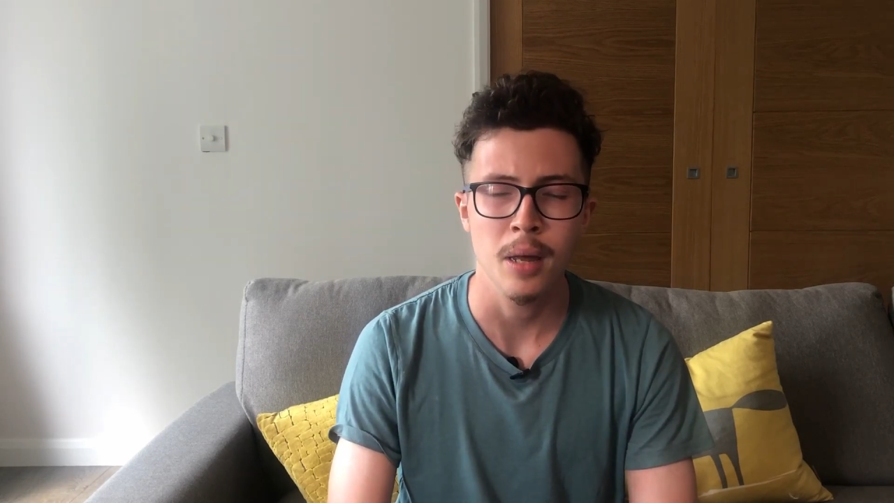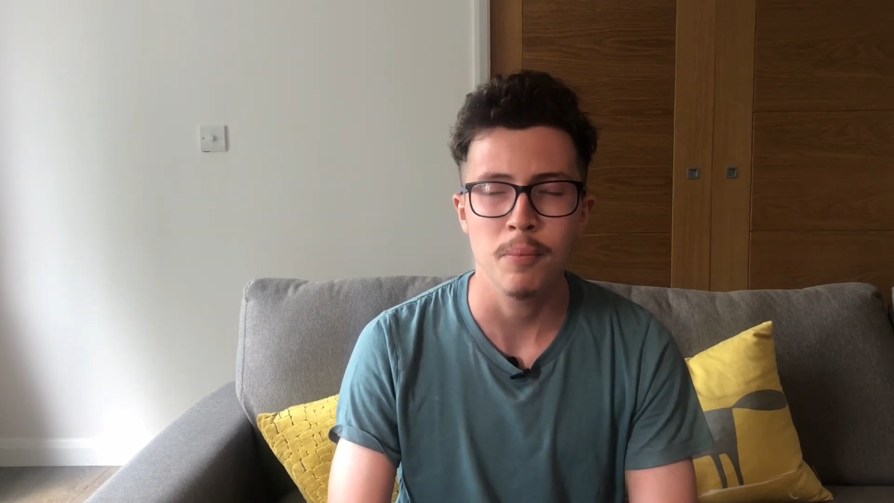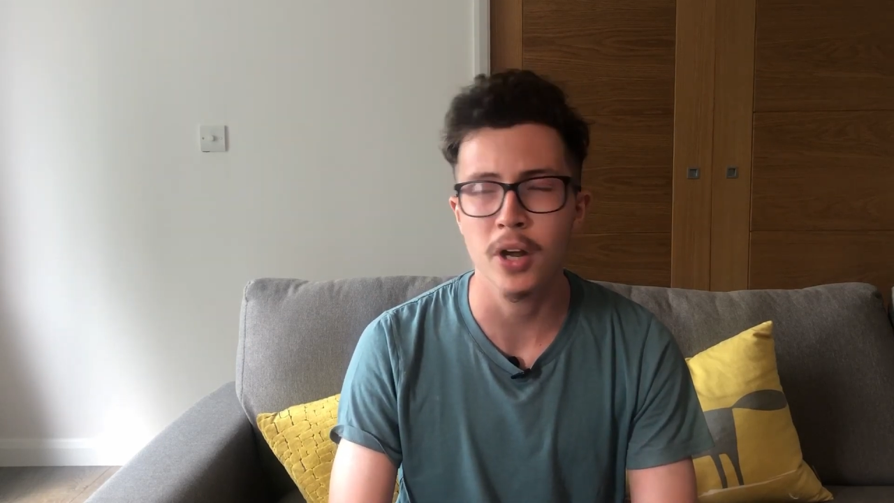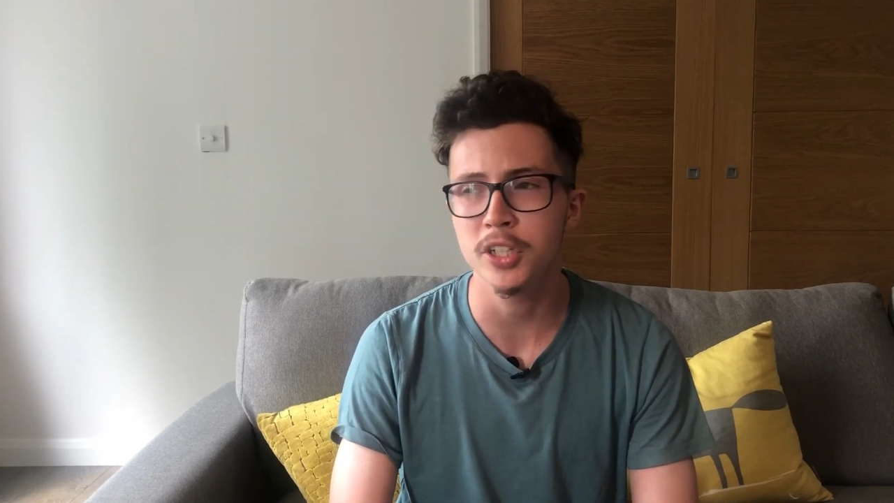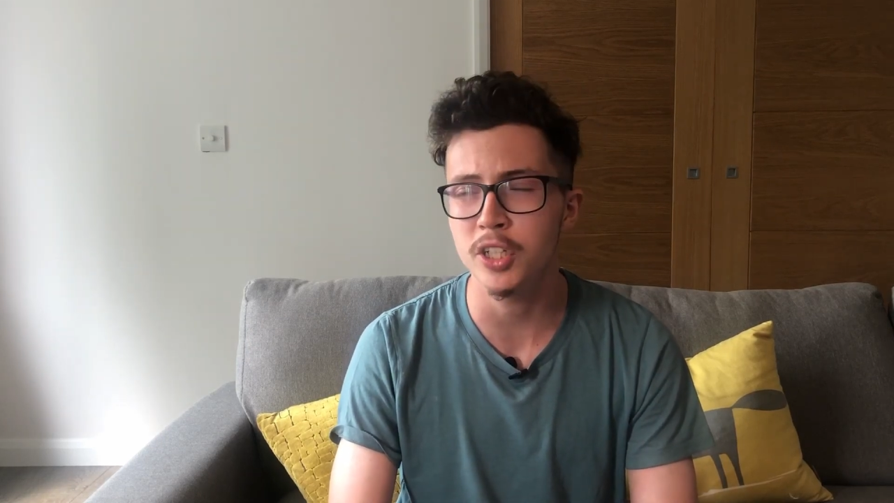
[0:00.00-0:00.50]

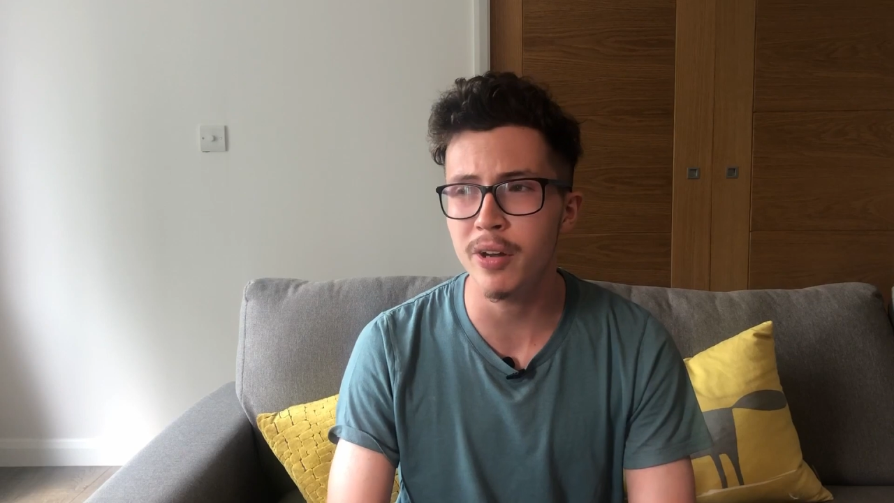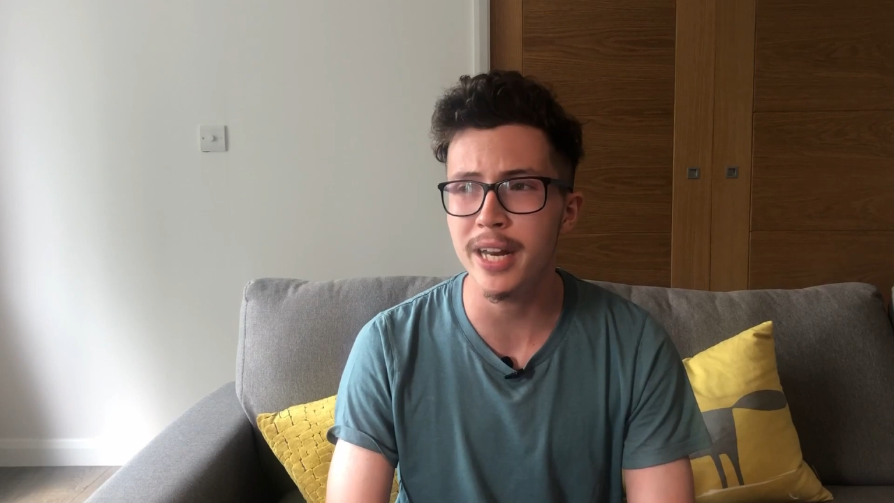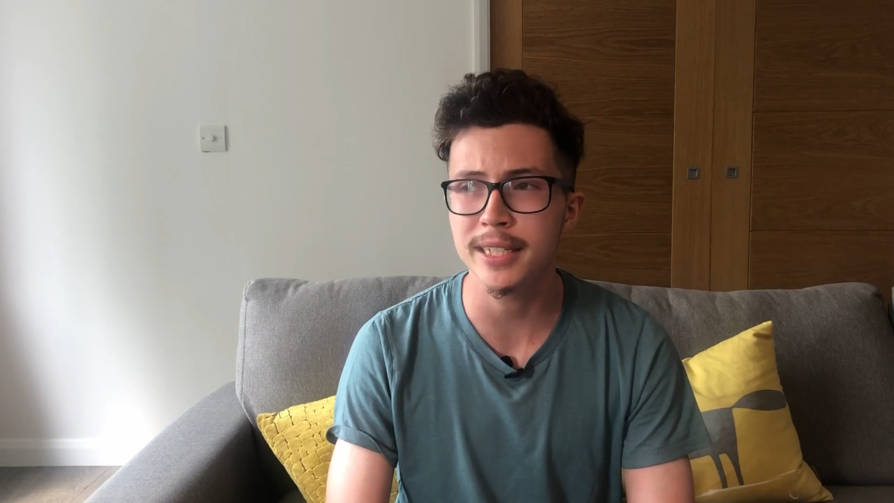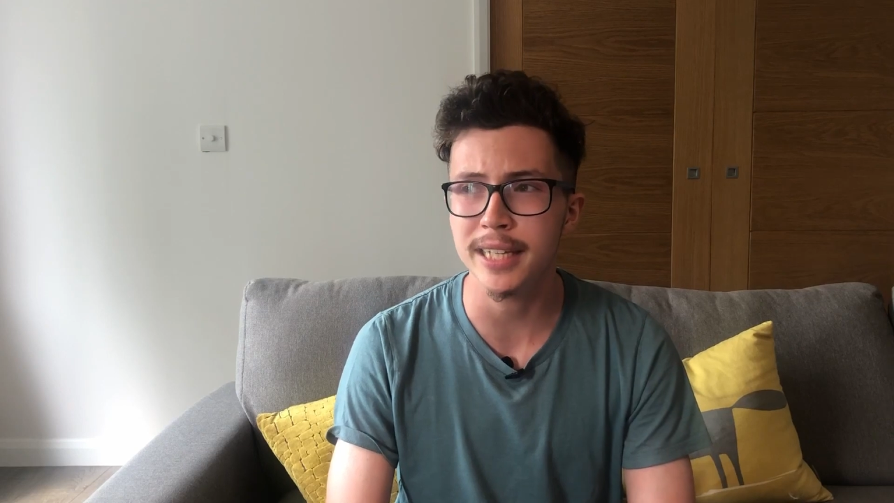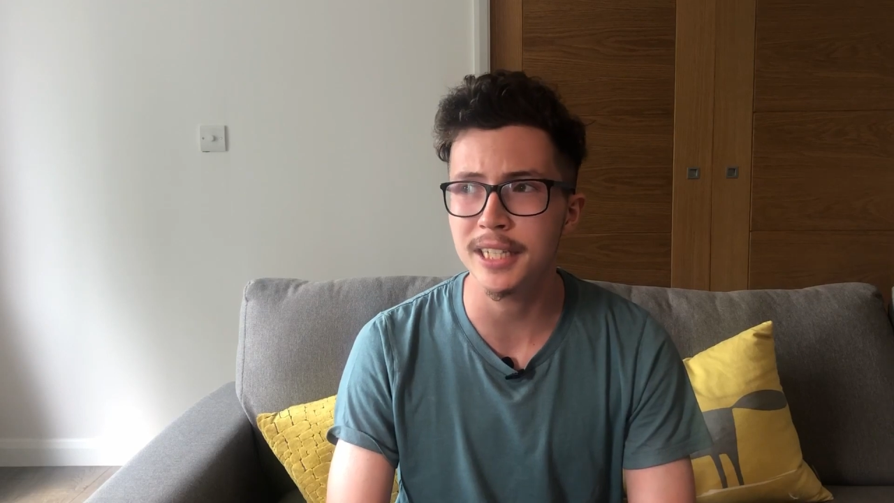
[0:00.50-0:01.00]
Because you
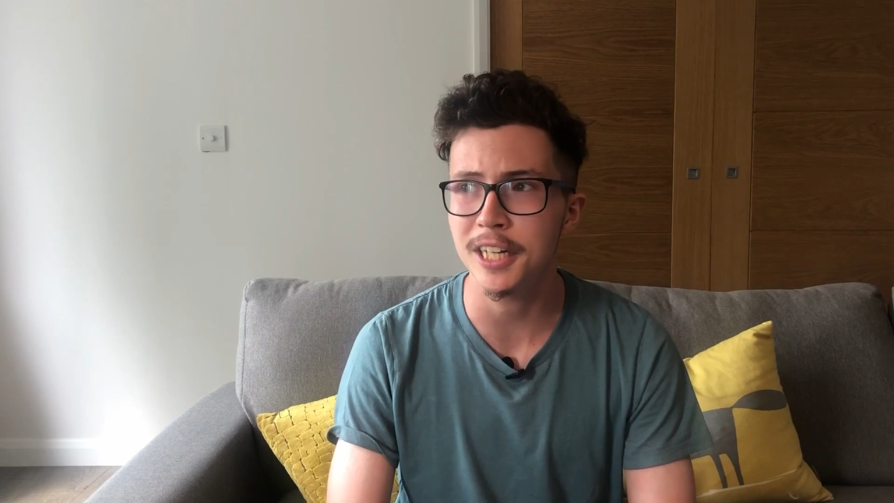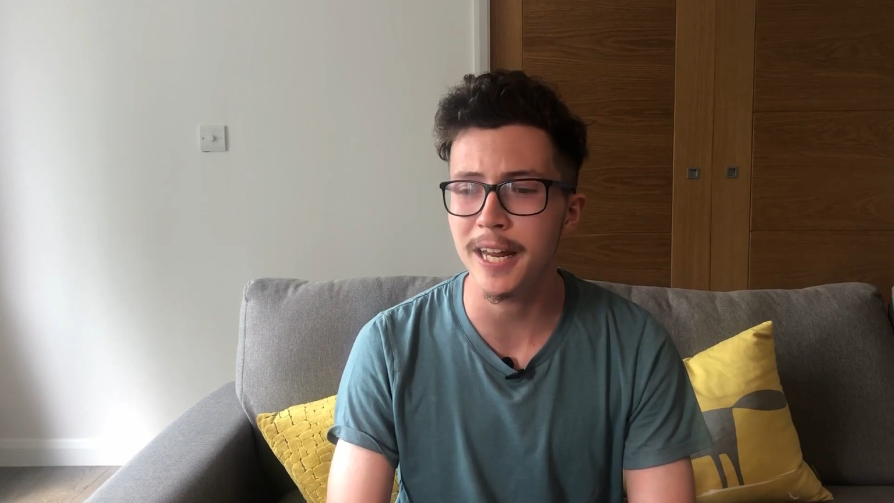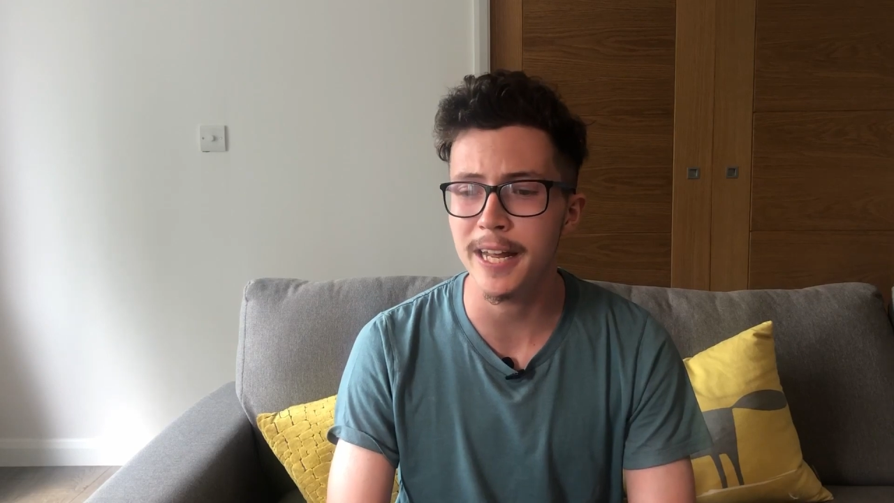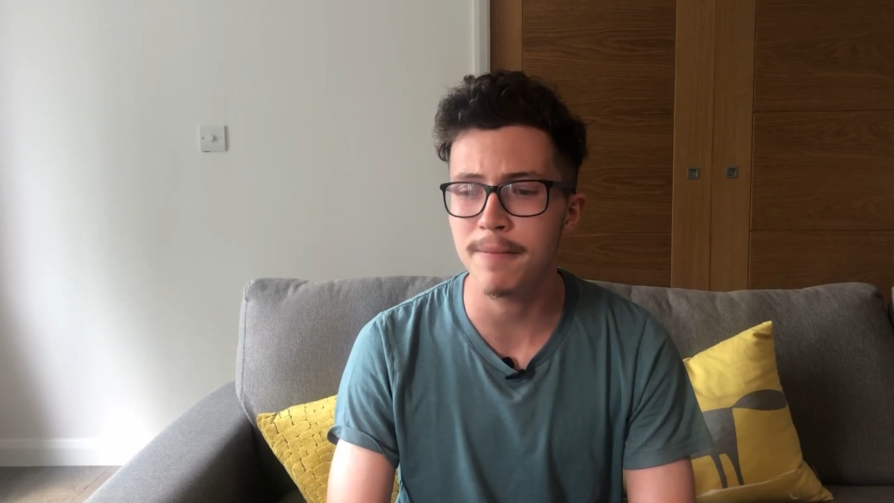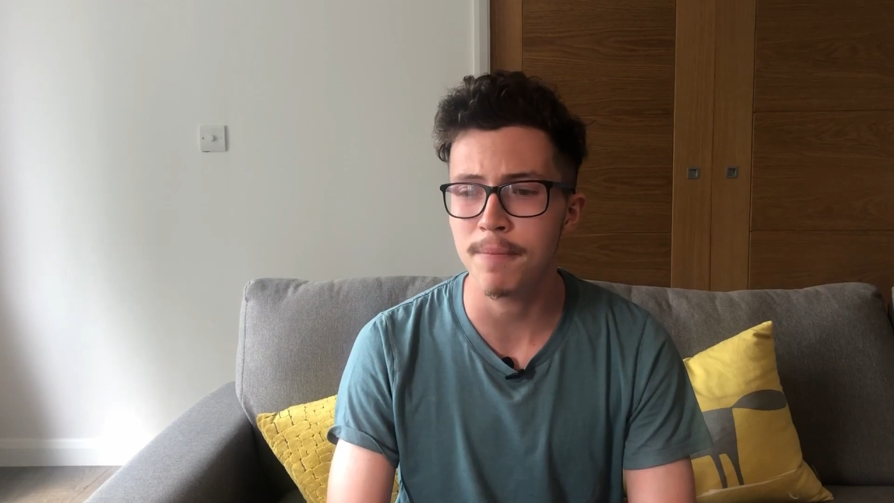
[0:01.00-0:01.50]
need
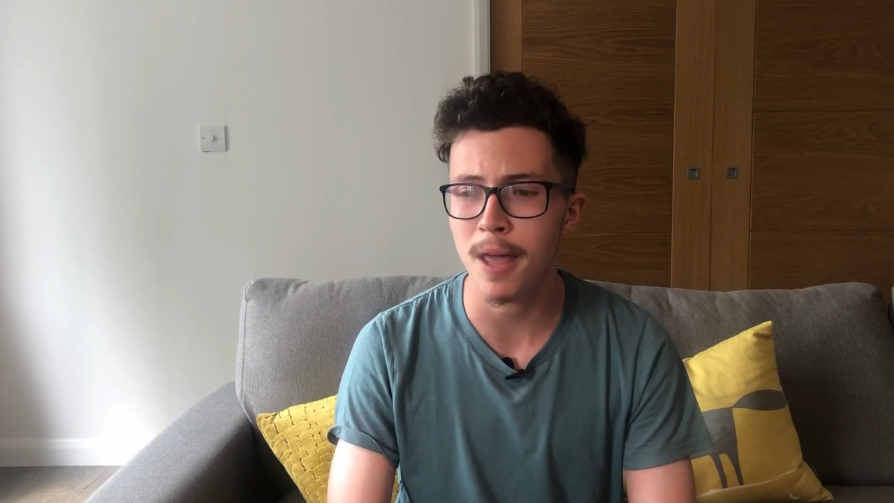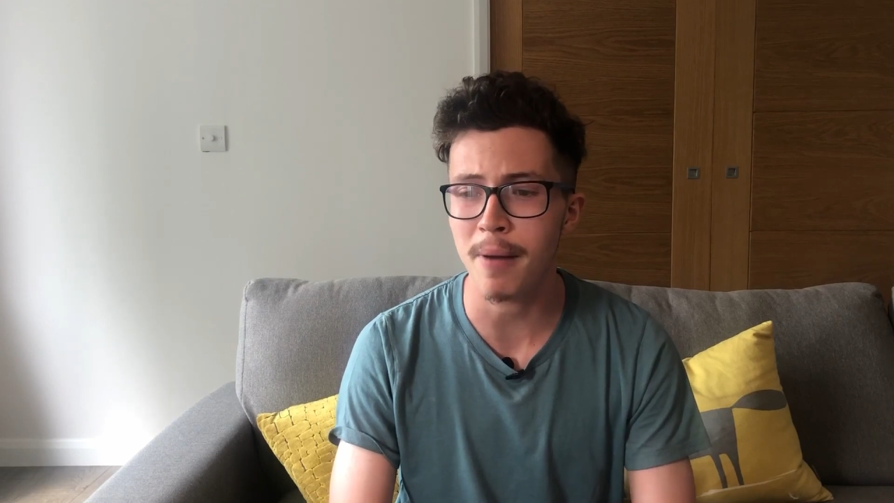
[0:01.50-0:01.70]
essentially